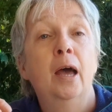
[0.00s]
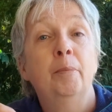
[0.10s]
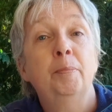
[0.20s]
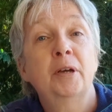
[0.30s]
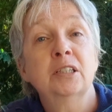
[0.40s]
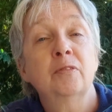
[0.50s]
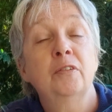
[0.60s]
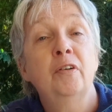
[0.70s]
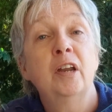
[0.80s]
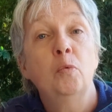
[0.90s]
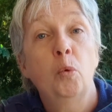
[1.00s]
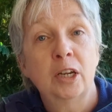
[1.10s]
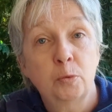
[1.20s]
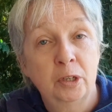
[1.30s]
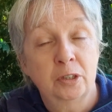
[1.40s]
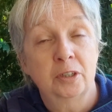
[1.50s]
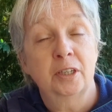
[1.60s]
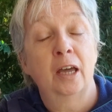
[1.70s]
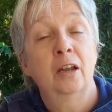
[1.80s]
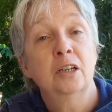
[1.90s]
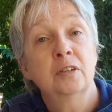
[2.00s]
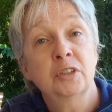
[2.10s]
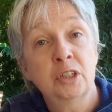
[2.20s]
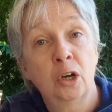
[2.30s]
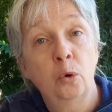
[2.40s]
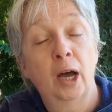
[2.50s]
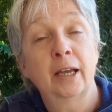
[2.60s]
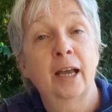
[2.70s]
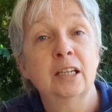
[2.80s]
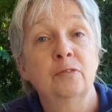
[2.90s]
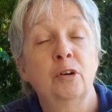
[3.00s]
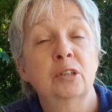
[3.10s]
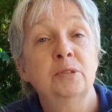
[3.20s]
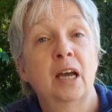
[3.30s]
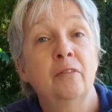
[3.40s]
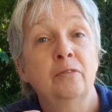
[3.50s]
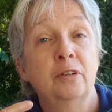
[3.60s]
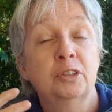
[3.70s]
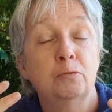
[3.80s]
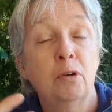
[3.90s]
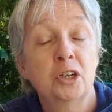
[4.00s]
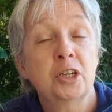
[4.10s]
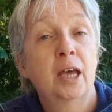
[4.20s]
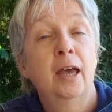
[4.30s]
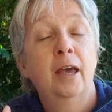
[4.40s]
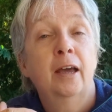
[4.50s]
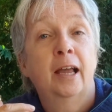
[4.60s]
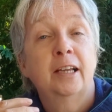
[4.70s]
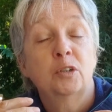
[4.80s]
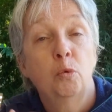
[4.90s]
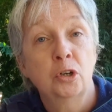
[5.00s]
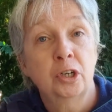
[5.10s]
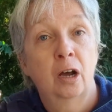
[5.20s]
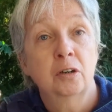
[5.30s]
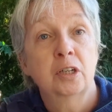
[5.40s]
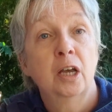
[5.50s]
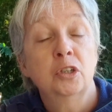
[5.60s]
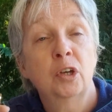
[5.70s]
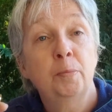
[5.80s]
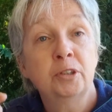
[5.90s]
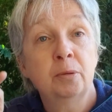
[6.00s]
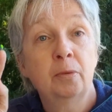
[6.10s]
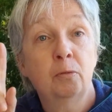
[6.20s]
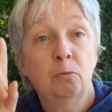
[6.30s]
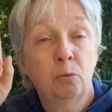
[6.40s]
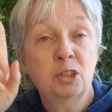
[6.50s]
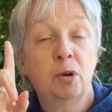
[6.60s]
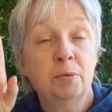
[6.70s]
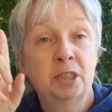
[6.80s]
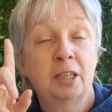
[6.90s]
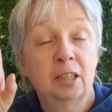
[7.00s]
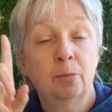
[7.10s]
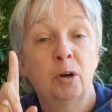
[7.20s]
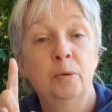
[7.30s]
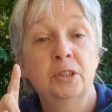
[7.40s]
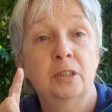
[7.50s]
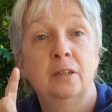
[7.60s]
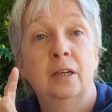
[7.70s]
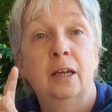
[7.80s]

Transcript: But because I've got very wet winters and a lot of snow, I can't afford them to rot and get waterlogged. So I put them right where I'm sitting at the moment.